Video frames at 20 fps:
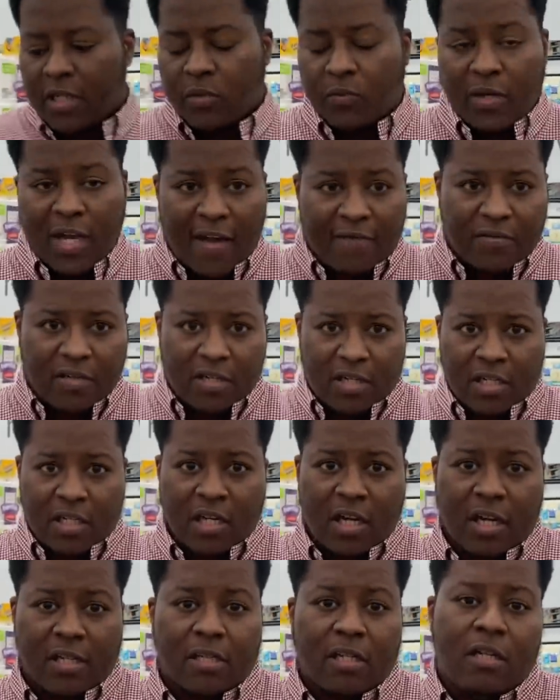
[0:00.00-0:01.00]
we have to
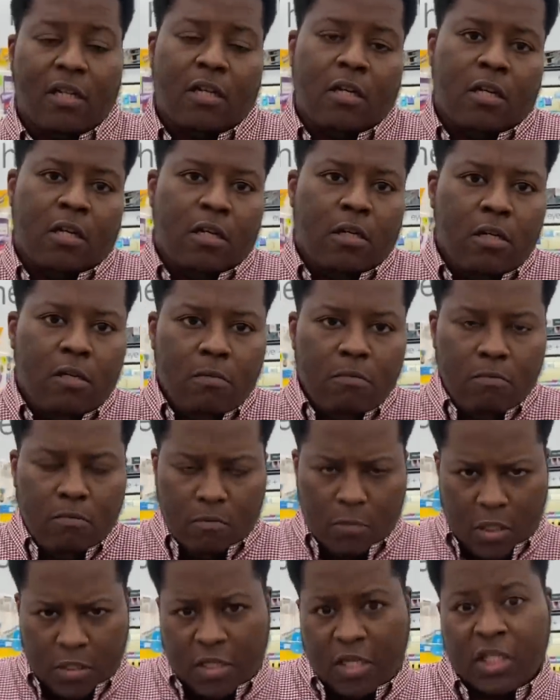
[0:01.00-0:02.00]
deduct
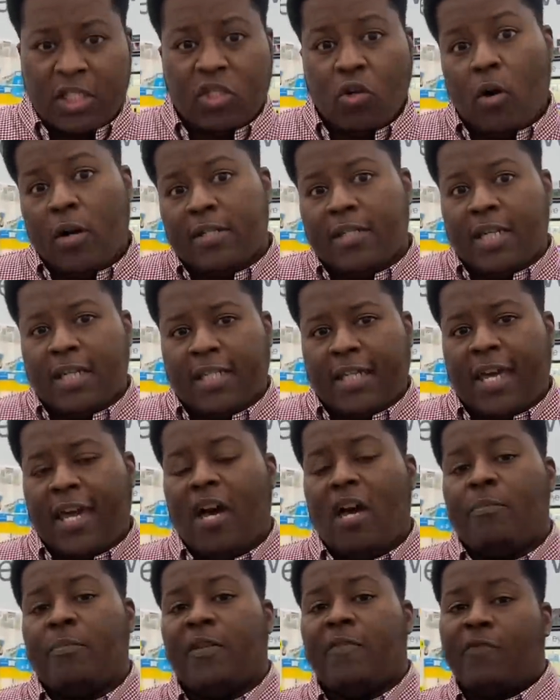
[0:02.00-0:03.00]
the store
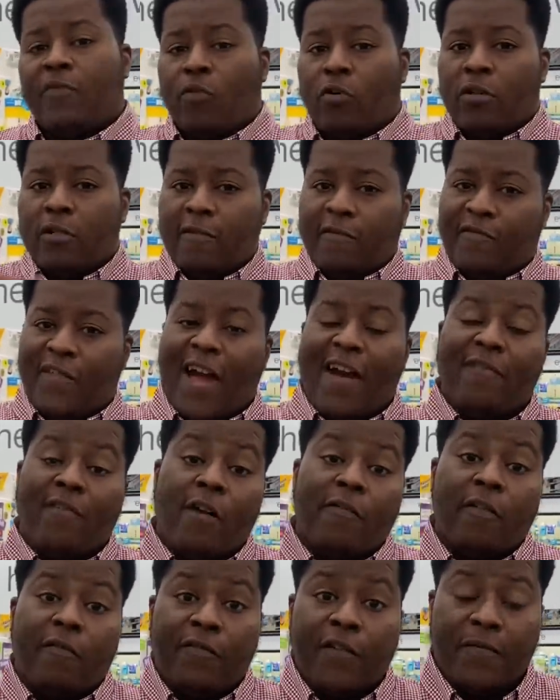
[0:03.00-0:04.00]
discount before the five off
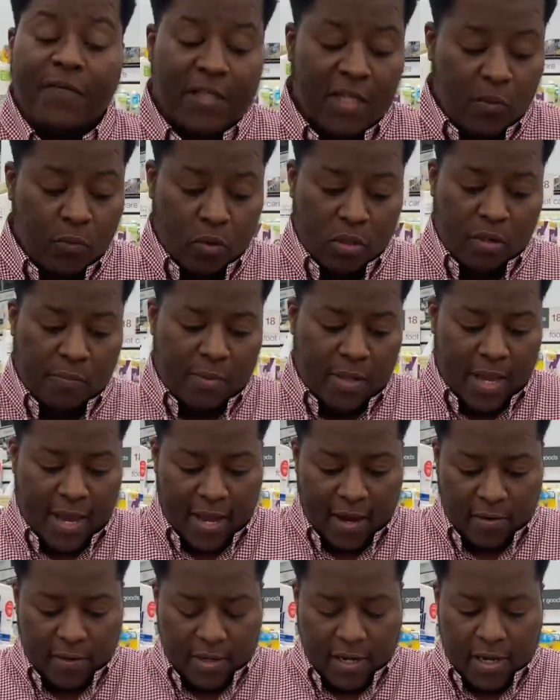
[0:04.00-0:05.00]
of 15 will apply
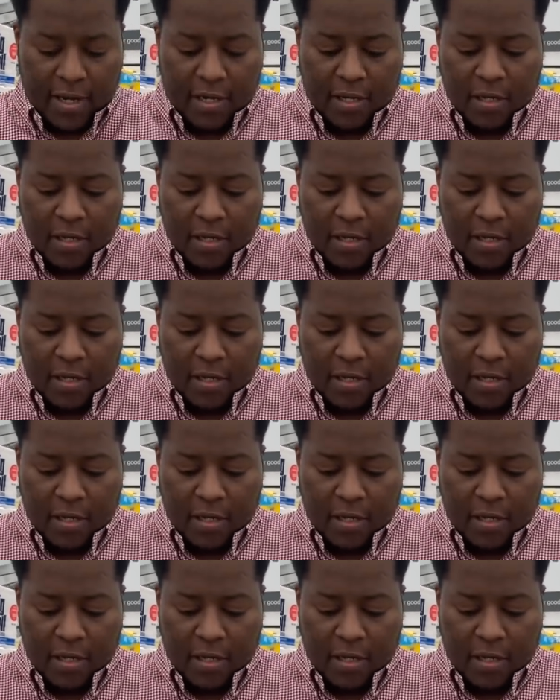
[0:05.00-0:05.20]
okay